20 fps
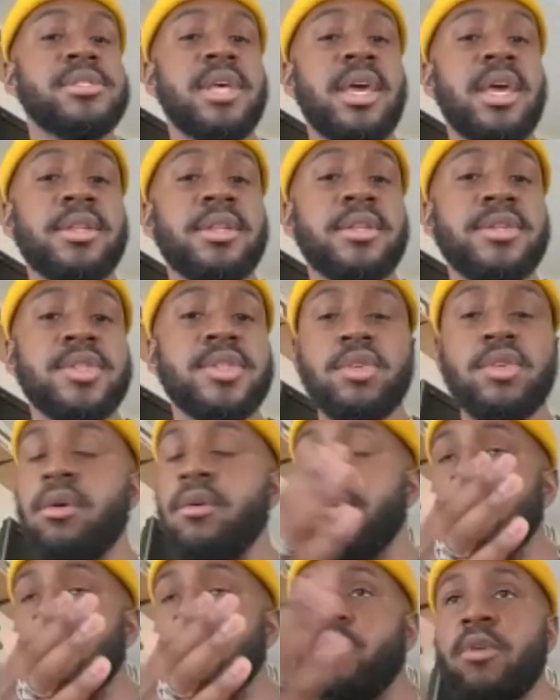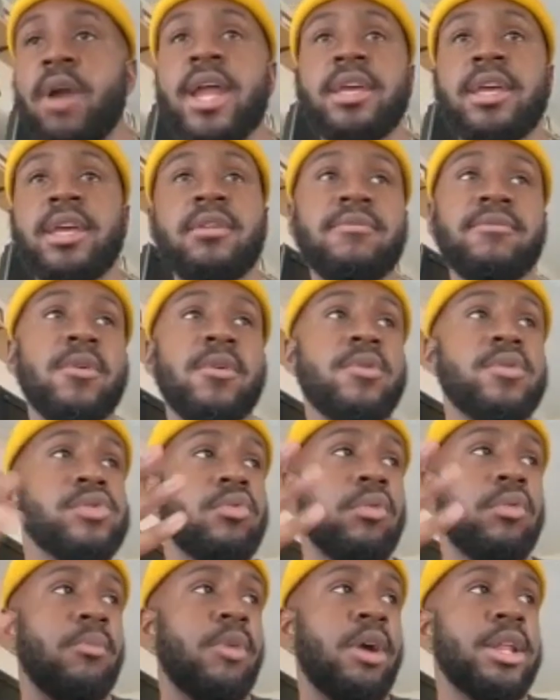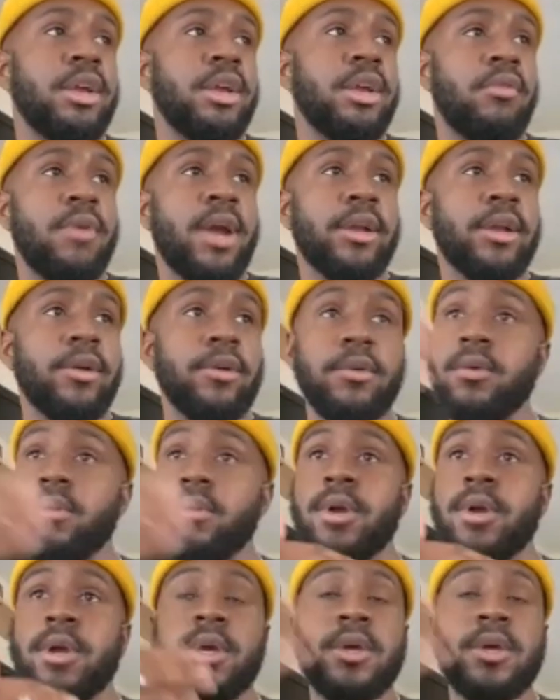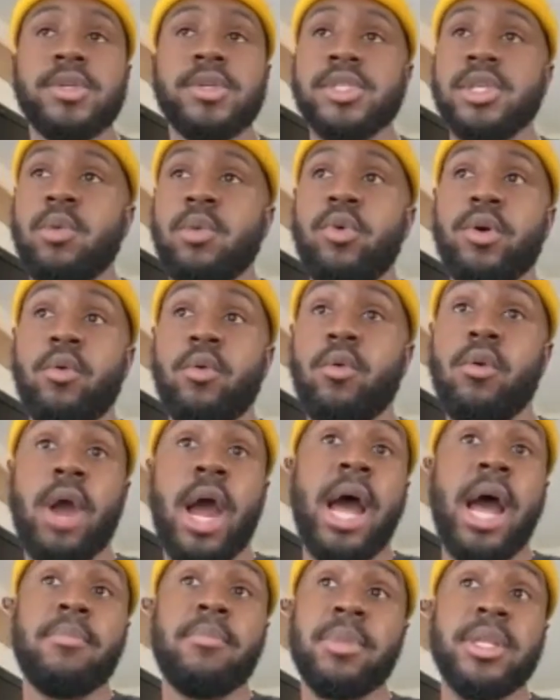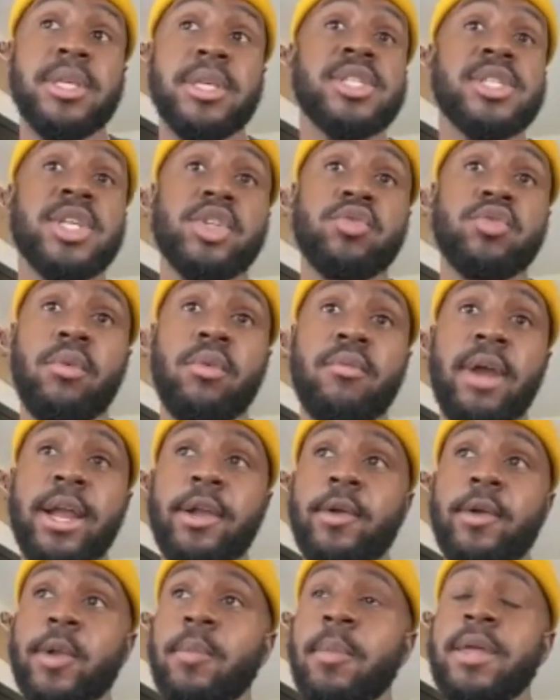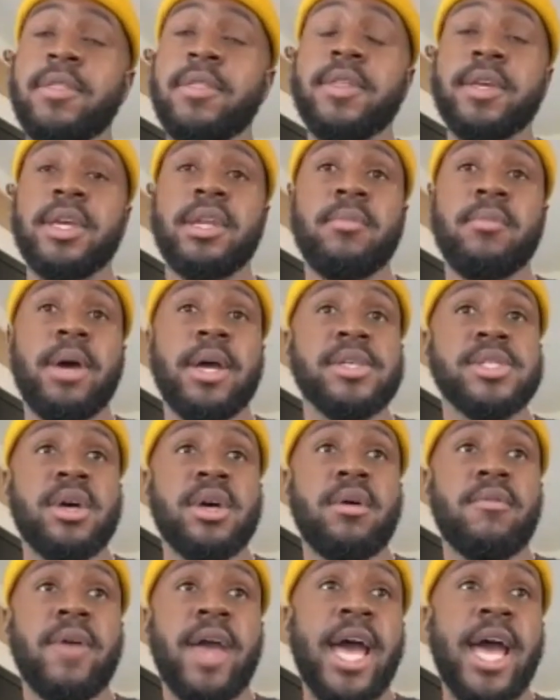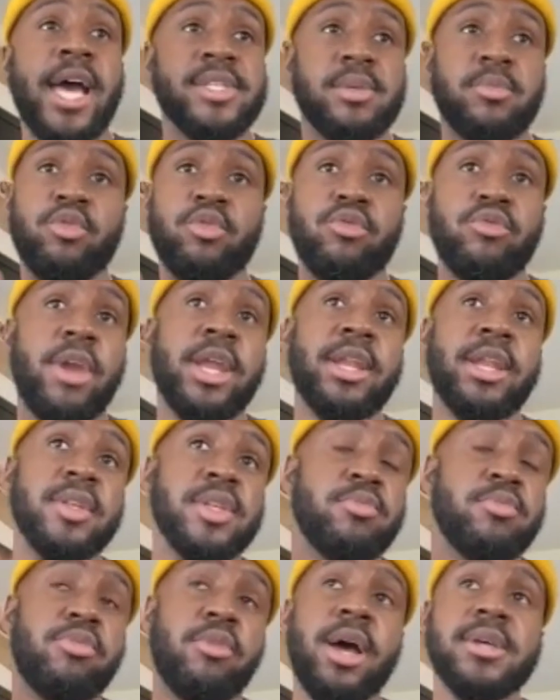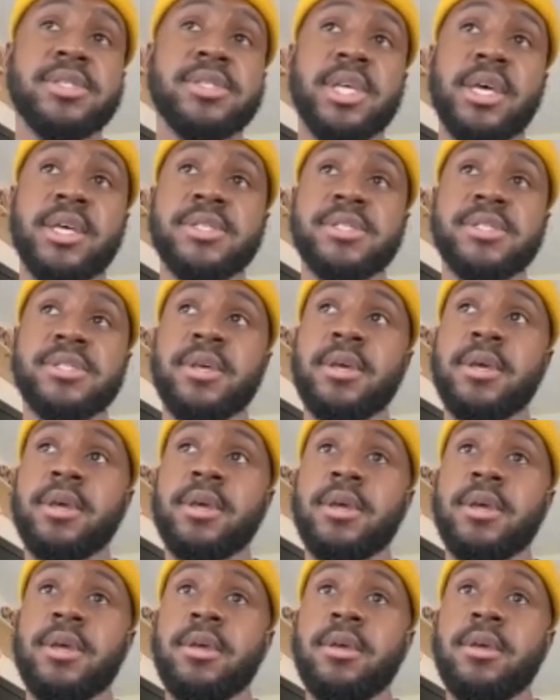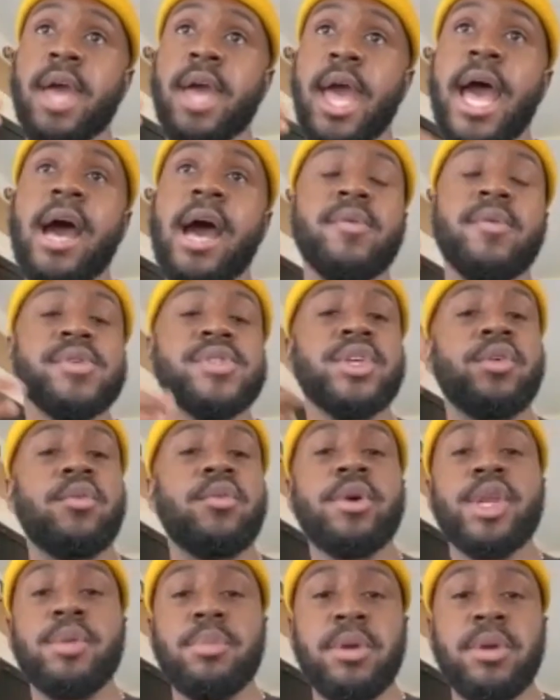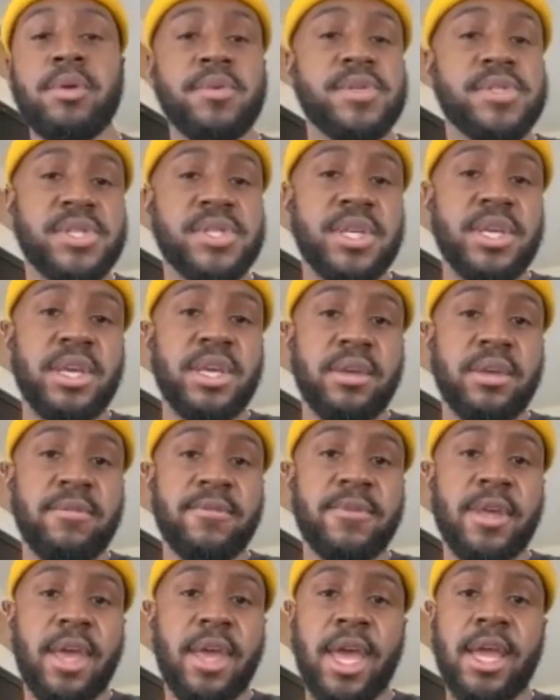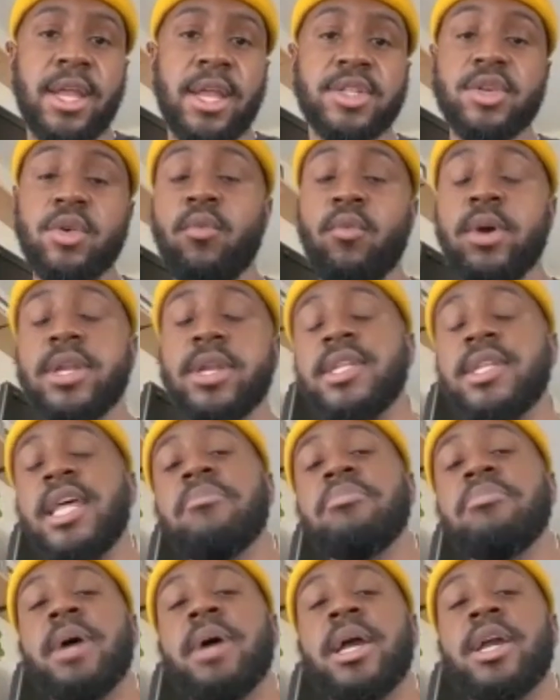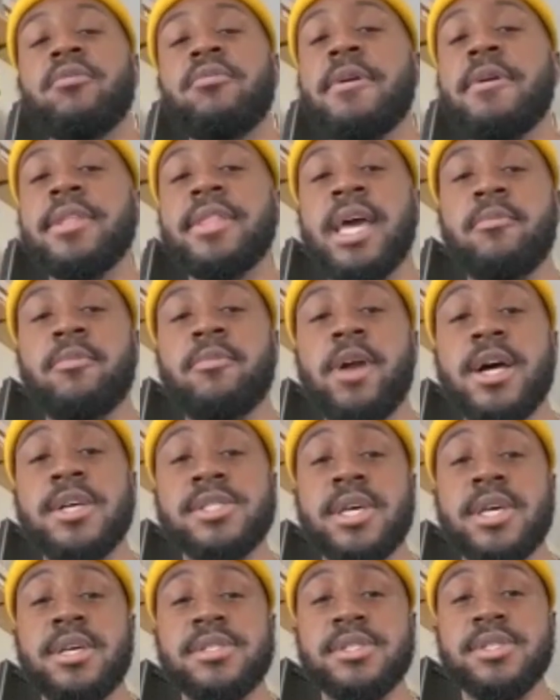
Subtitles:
So if I'm writing a verse, or I'm writing a record, or someone, or I'm listening to a record, am I thinking to myself as I'm creating this process, how is it going to be received, and to what depth am I creating that process?